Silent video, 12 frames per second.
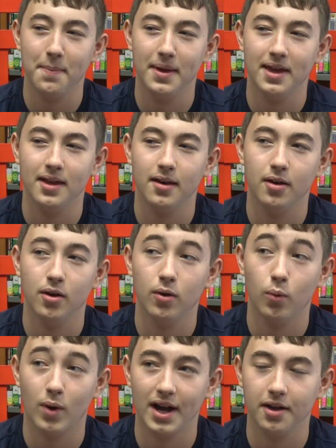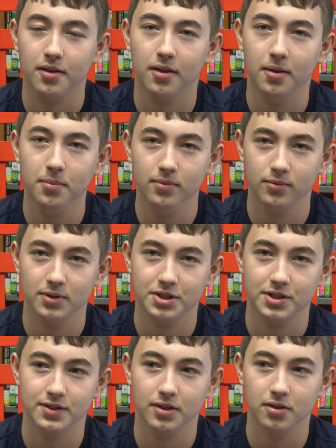am in Y Club,
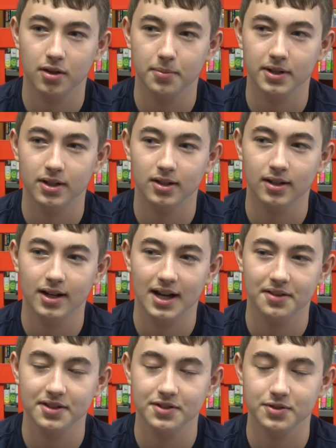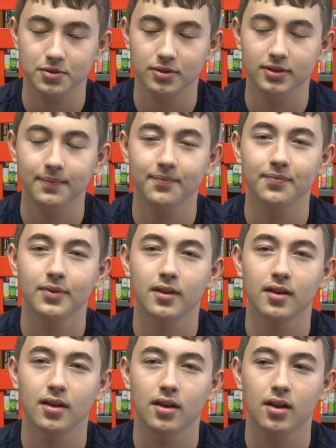which is a club here at this school.
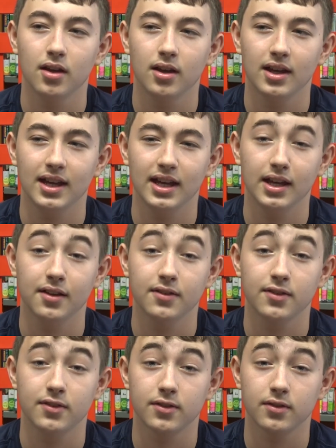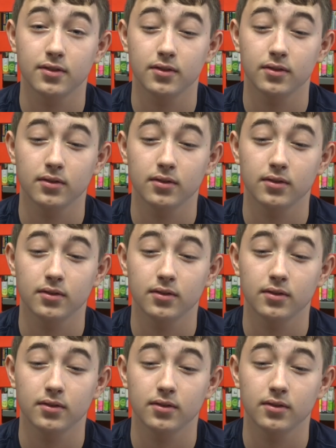It's